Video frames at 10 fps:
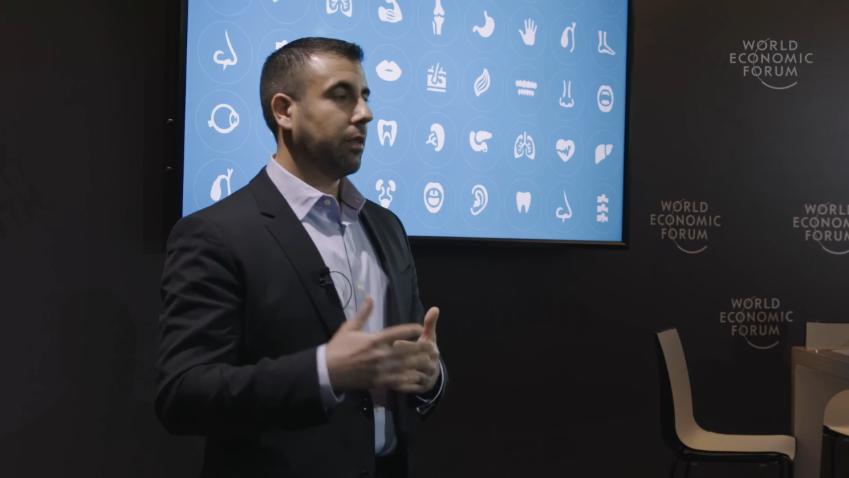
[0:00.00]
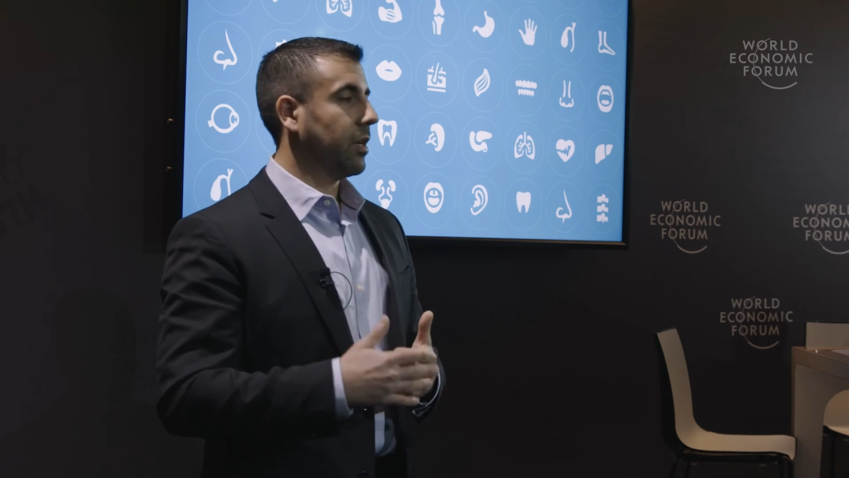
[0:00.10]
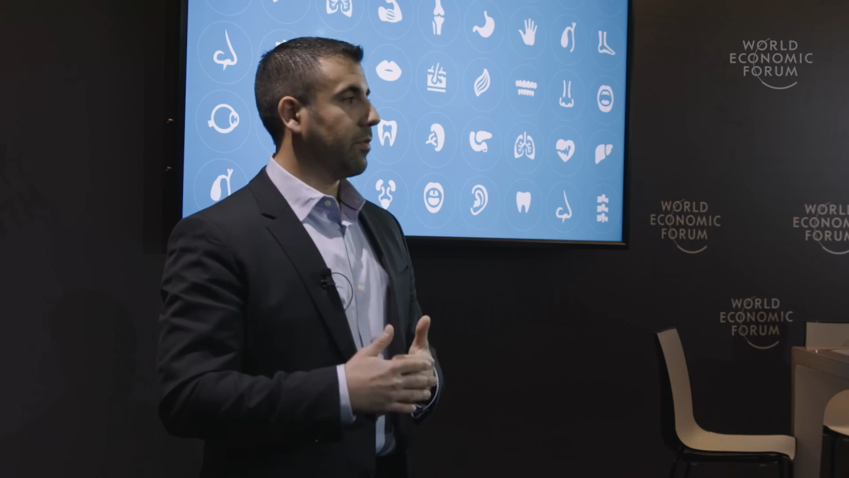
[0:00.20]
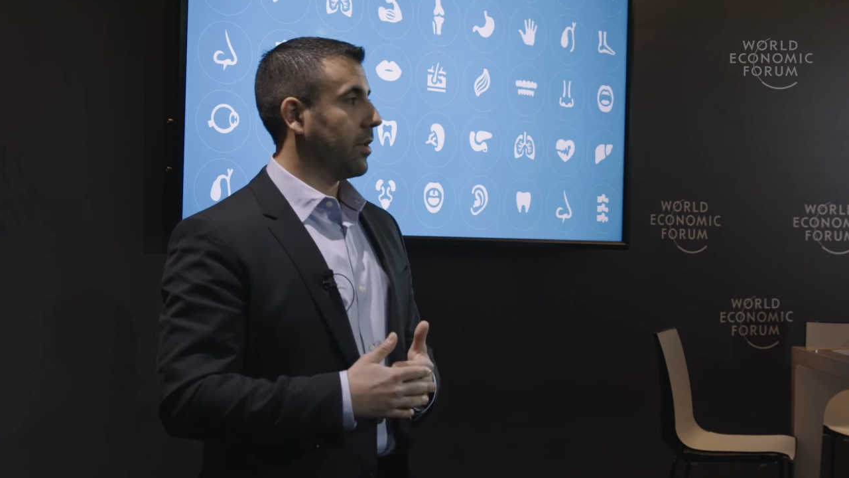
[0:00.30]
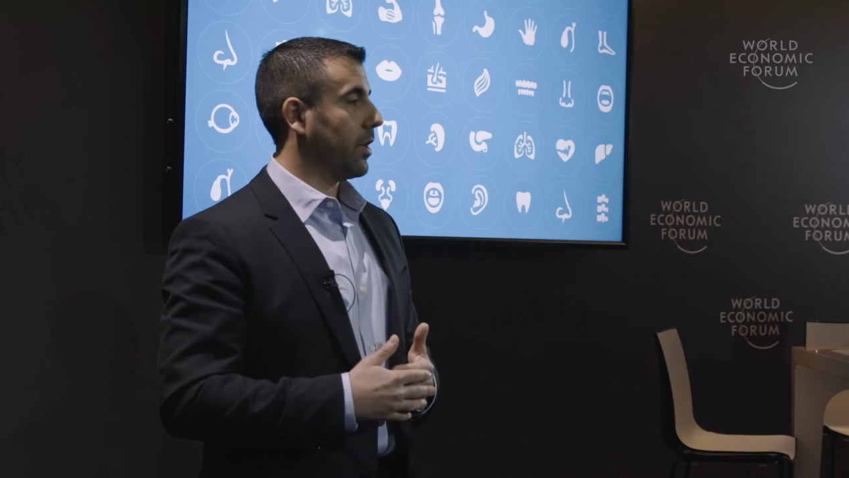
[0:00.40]

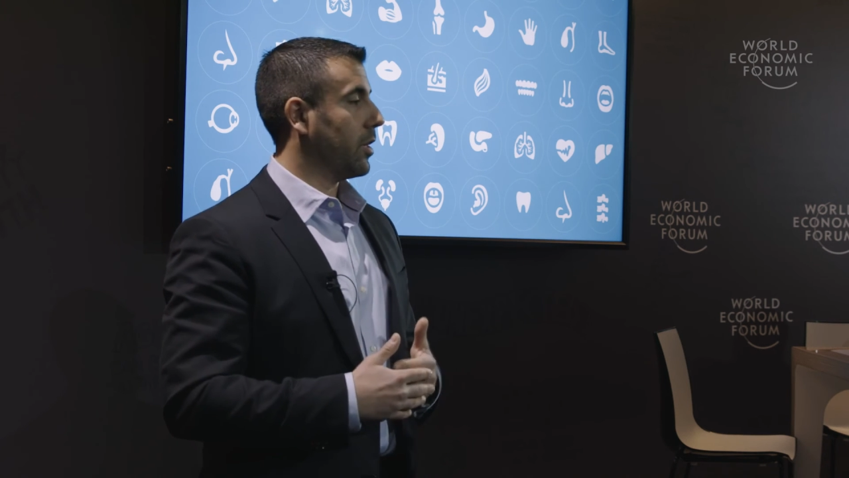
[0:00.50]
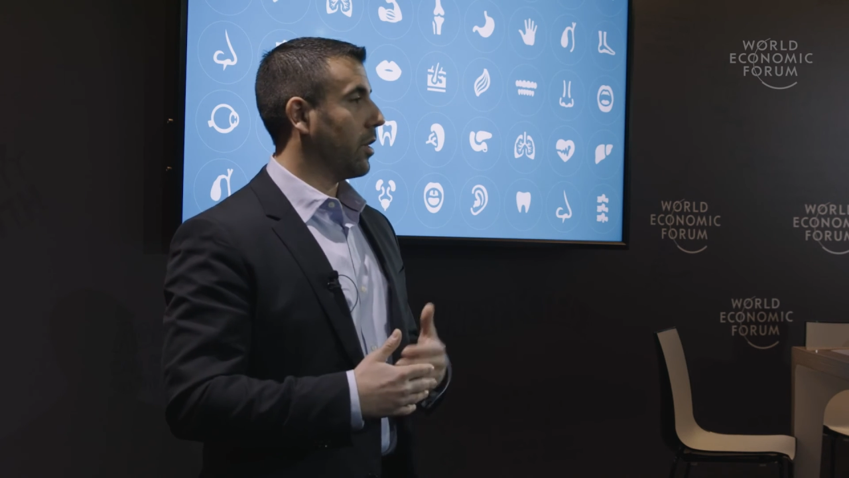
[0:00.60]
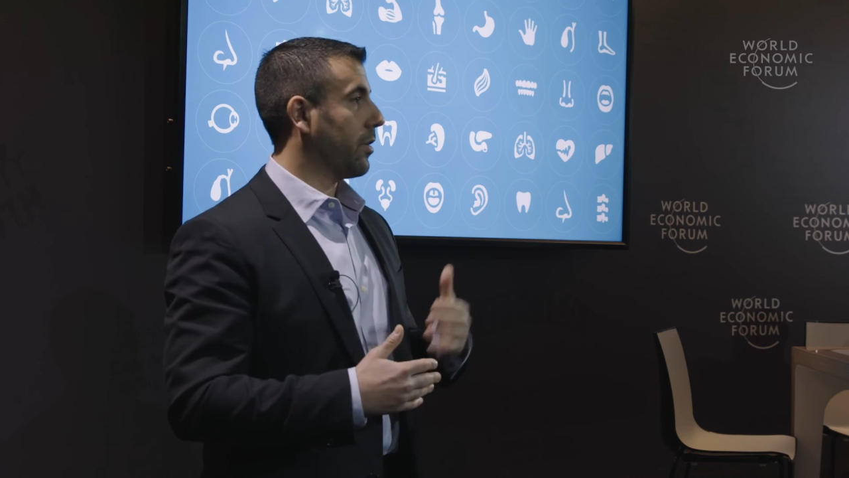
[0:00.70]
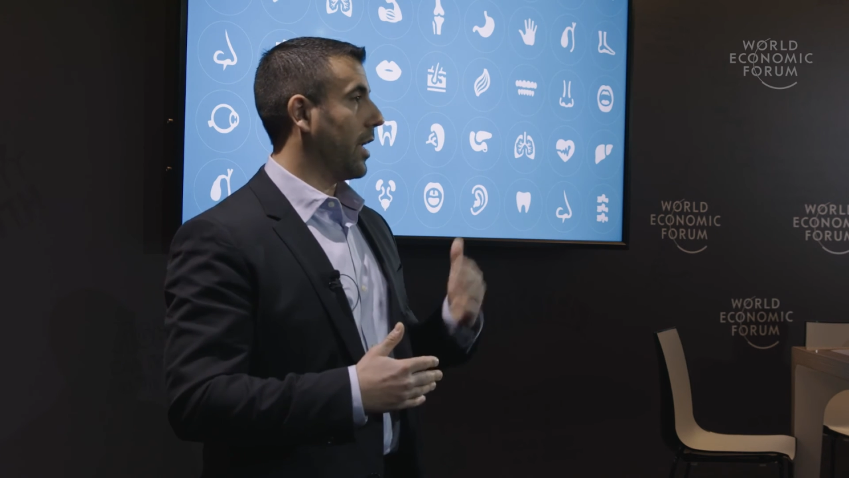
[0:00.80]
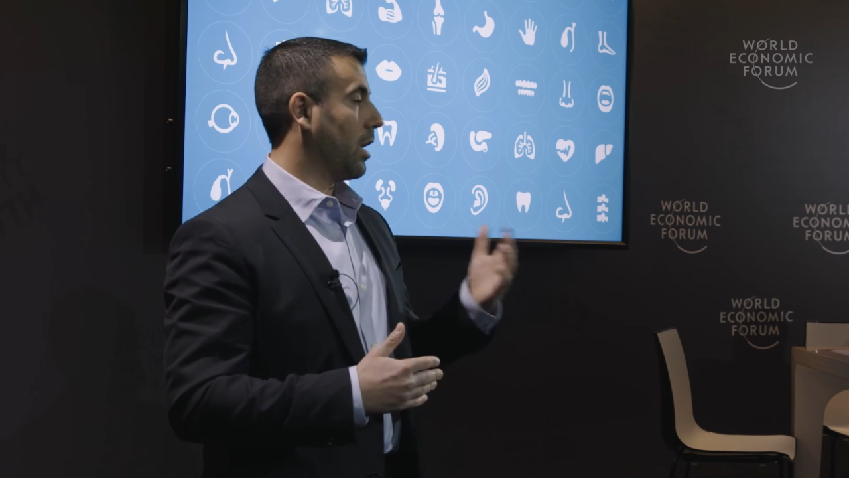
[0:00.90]
liver, and
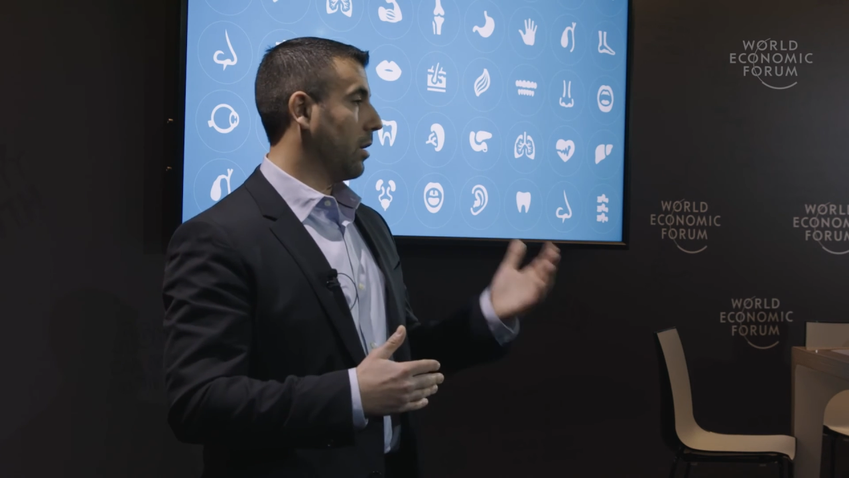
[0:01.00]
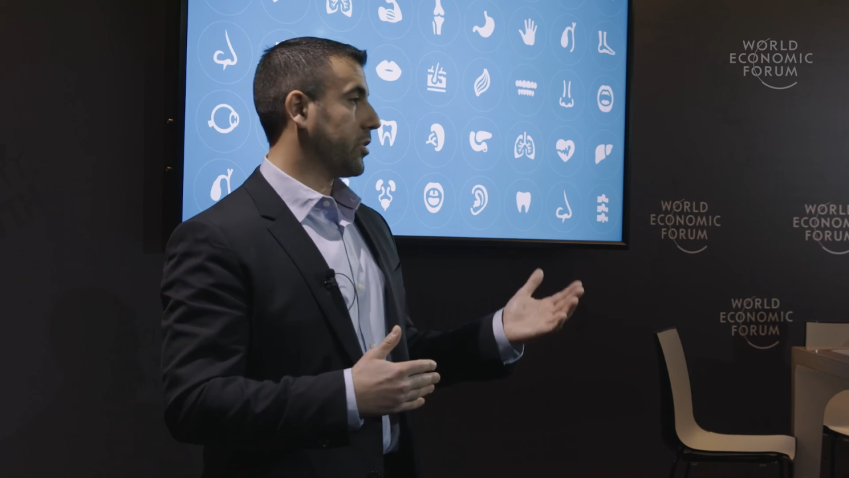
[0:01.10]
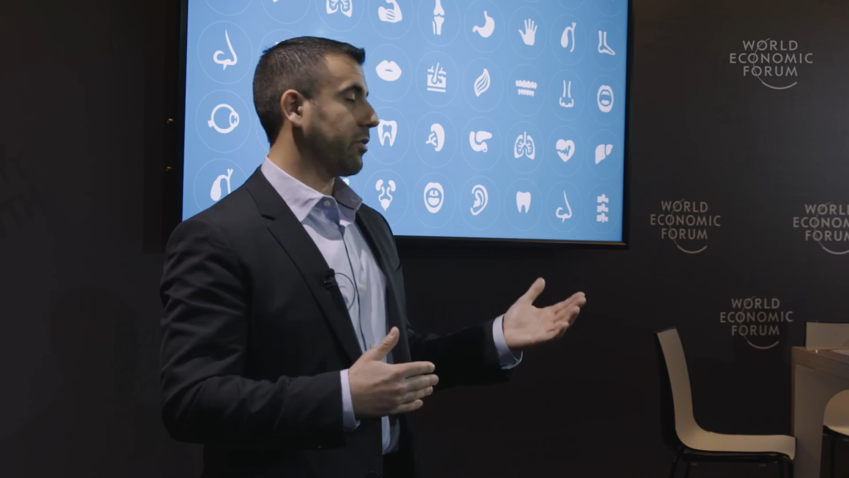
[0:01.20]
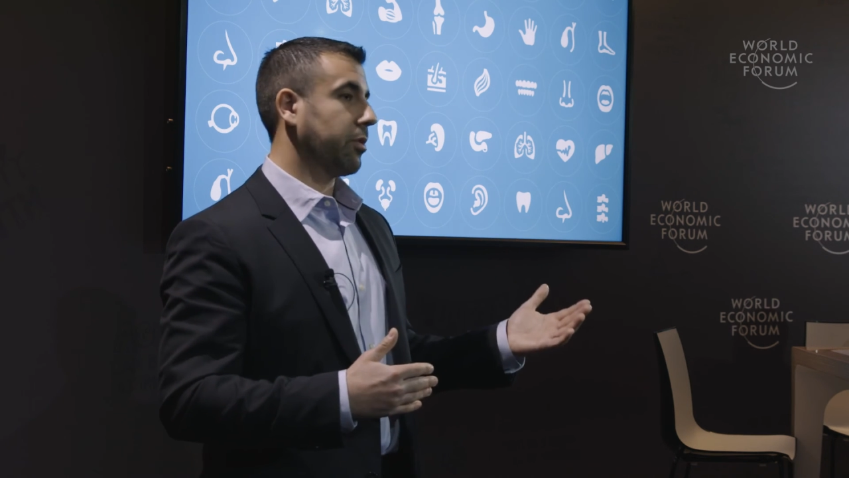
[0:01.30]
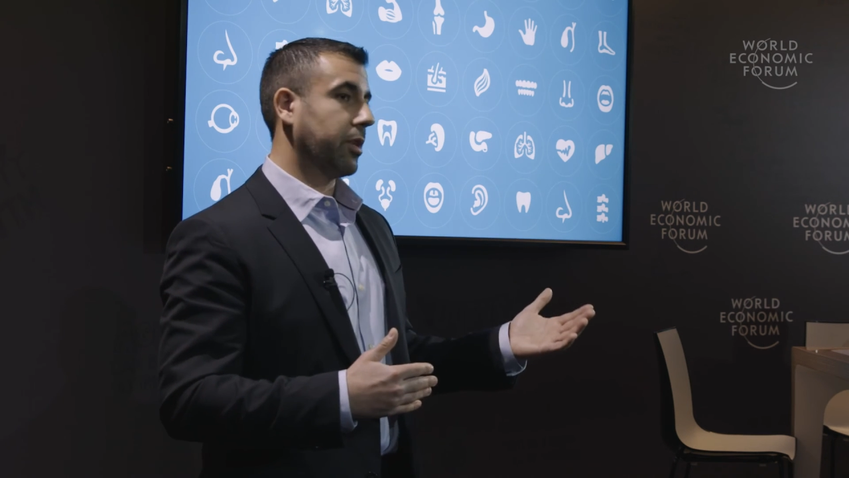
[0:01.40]
other
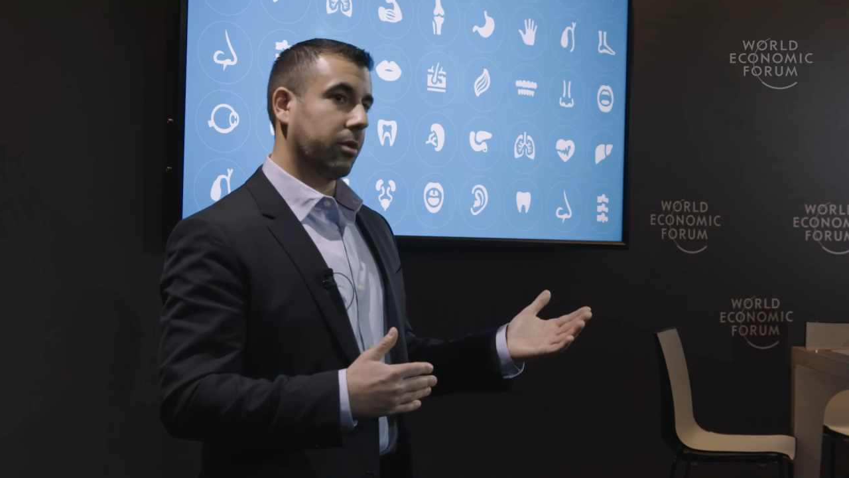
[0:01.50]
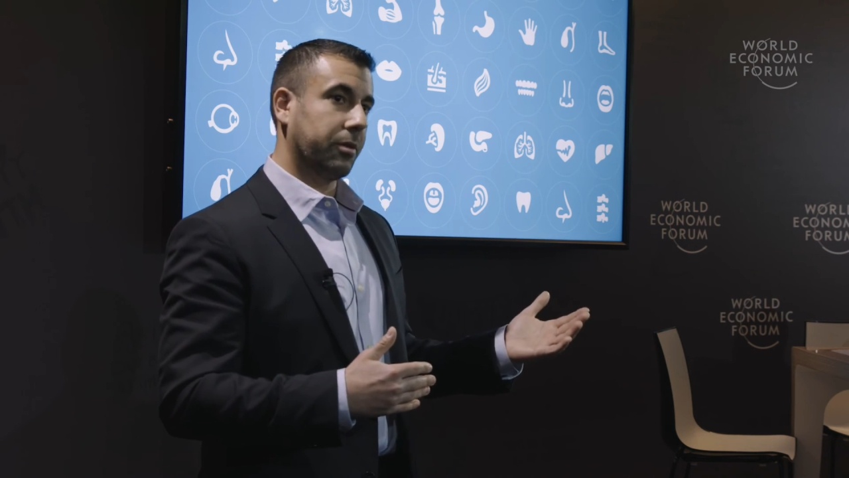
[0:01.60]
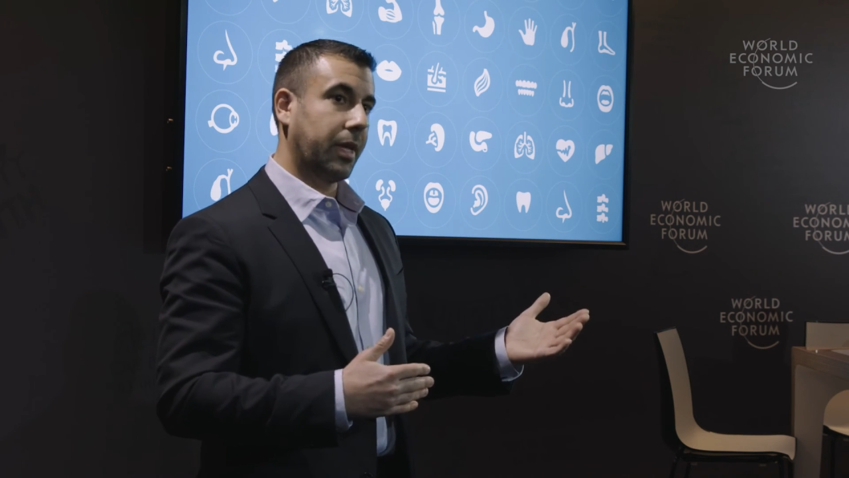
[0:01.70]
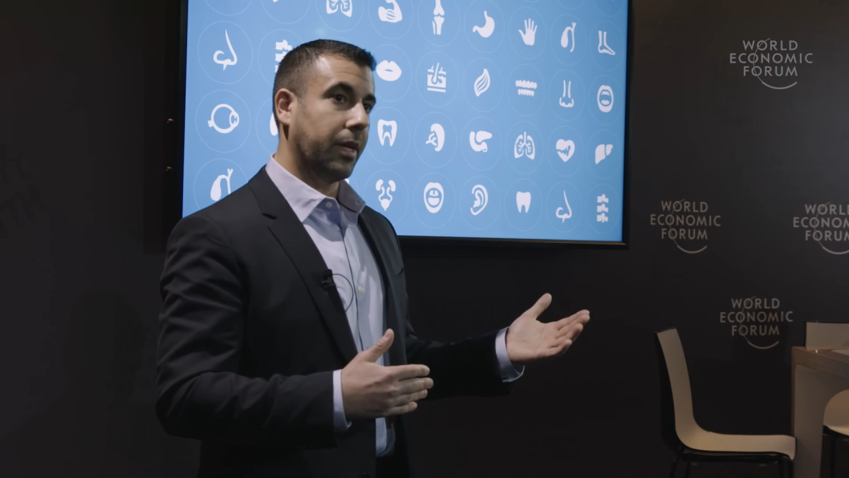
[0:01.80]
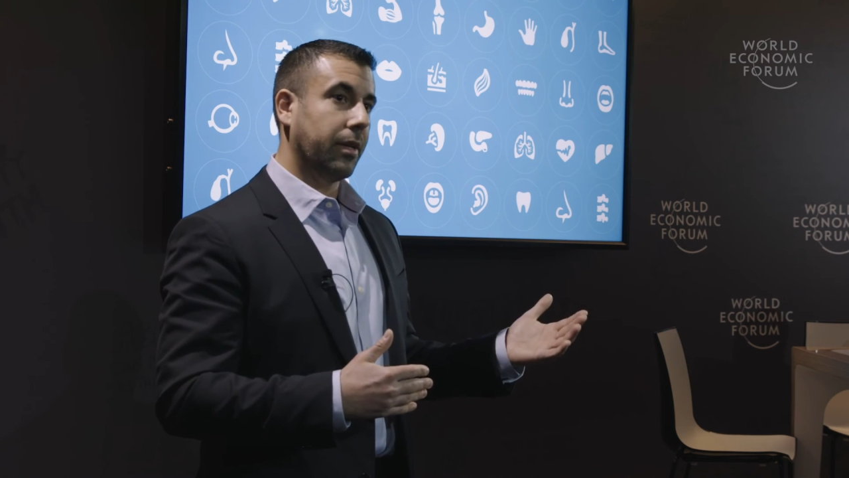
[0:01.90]
areas of critical
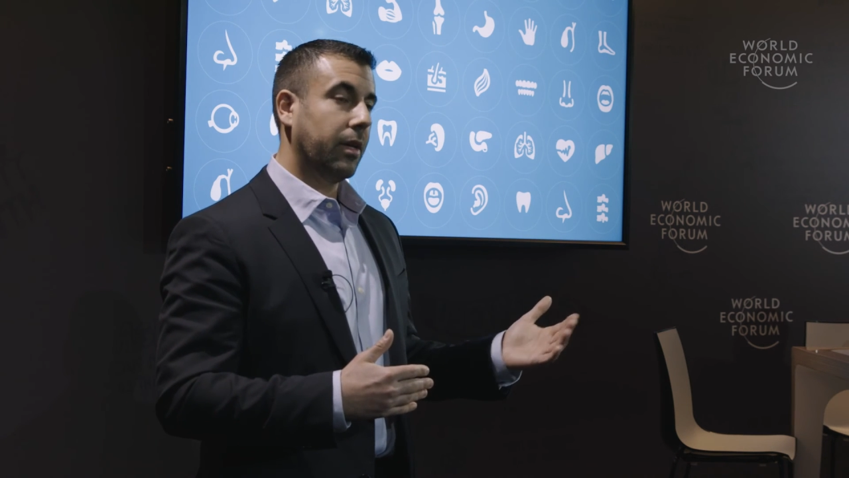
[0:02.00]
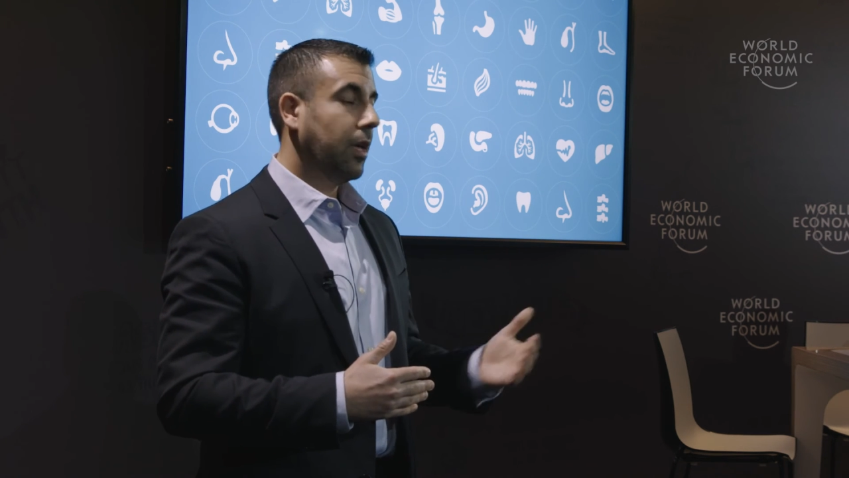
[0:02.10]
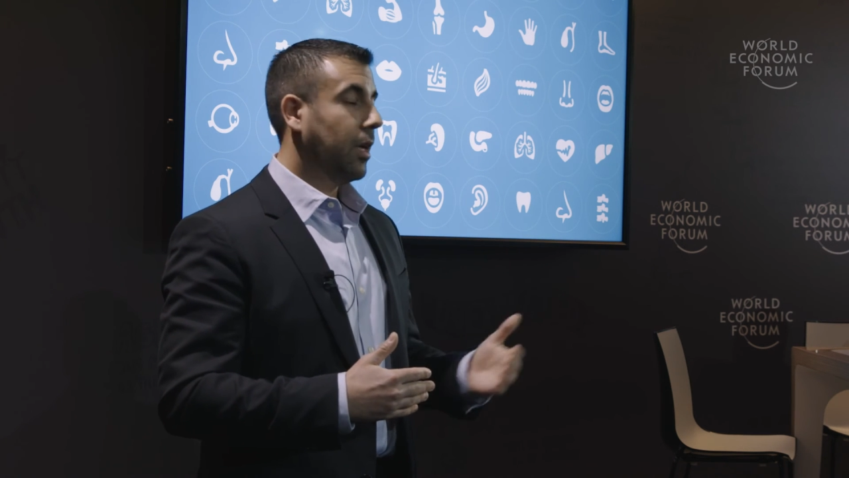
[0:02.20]
need.